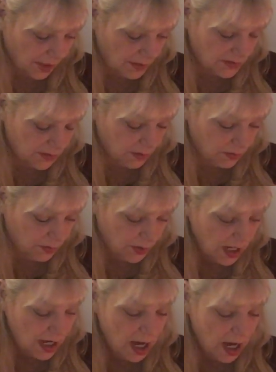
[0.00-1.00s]
So
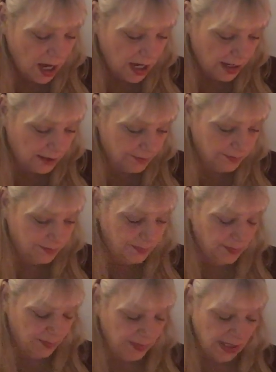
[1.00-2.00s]
um,
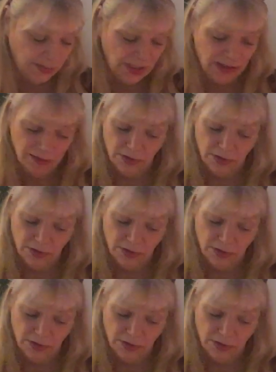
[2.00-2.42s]
maybe